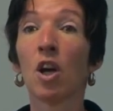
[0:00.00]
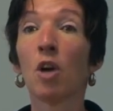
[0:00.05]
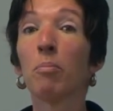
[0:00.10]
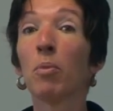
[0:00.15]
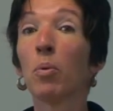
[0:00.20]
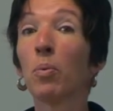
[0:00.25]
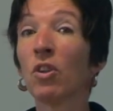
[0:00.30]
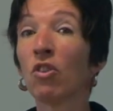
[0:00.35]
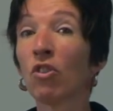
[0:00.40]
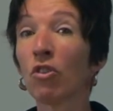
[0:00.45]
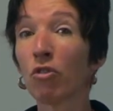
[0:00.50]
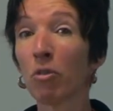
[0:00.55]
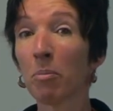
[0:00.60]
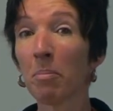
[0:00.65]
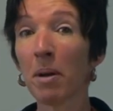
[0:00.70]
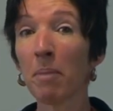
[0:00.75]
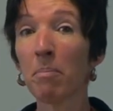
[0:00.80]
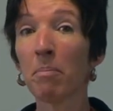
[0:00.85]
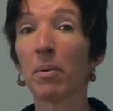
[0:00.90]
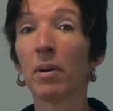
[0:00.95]
But we should
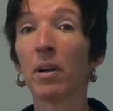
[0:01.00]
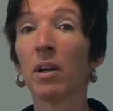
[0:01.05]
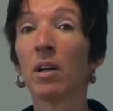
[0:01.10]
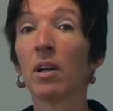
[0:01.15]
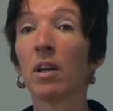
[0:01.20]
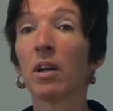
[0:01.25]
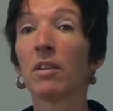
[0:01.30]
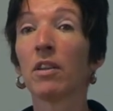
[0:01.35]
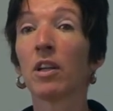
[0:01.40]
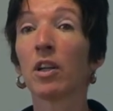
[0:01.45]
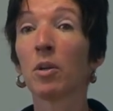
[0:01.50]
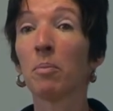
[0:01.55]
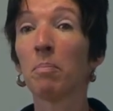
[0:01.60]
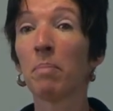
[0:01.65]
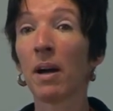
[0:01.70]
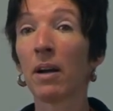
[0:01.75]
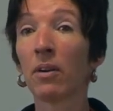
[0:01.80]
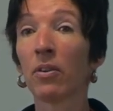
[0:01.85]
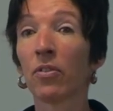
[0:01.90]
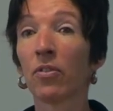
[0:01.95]
remember that
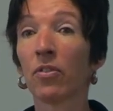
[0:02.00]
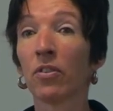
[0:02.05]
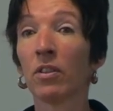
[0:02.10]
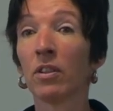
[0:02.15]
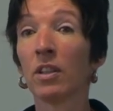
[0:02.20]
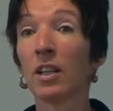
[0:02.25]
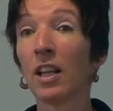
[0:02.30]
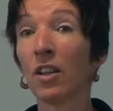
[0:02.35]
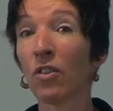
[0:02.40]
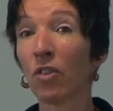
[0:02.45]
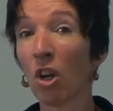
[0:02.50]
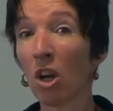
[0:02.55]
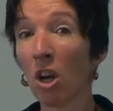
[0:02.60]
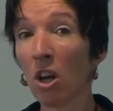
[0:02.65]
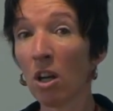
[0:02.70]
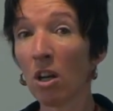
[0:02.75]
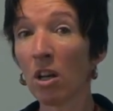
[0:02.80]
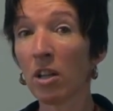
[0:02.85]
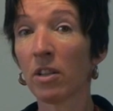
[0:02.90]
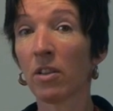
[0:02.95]
comparison is a
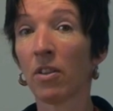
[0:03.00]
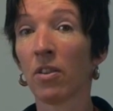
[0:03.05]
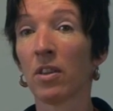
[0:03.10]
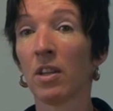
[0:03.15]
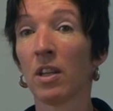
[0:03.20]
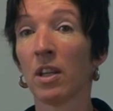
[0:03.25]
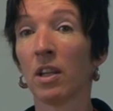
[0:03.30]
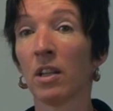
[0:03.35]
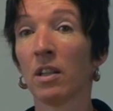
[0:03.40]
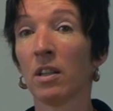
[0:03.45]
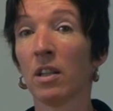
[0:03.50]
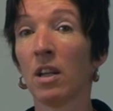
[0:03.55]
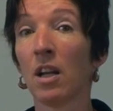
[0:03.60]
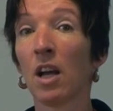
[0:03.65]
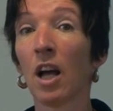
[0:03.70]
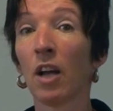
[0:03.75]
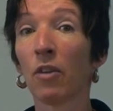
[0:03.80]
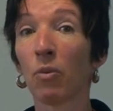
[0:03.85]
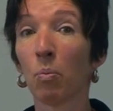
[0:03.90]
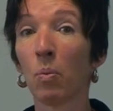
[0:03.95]
learned thing
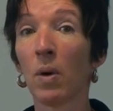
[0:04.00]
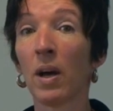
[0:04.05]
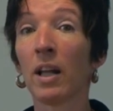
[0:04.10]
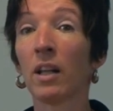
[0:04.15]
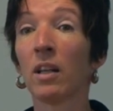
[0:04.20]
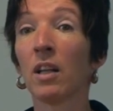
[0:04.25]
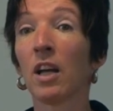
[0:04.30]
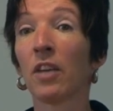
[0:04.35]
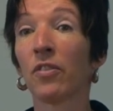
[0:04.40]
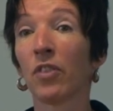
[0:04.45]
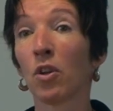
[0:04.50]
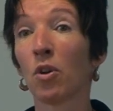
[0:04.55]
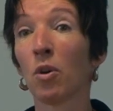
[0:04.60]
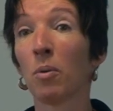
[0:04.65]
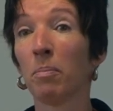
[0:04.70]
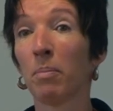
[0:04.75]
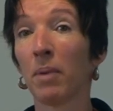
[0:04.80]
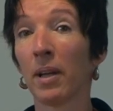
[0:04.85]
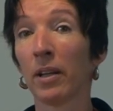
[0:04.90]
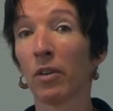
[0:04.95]
as well as a
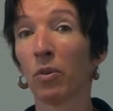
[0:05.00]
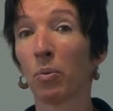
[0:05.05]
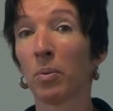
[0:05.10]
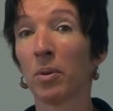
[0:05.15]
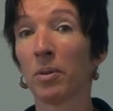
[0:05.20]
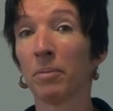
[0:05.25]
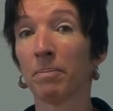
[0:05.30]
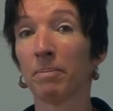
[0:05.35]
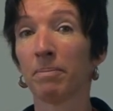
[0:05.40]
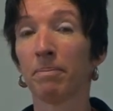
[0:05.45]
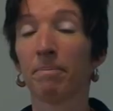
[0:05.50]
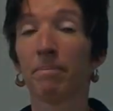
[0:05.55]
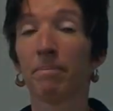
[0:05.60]
complex one.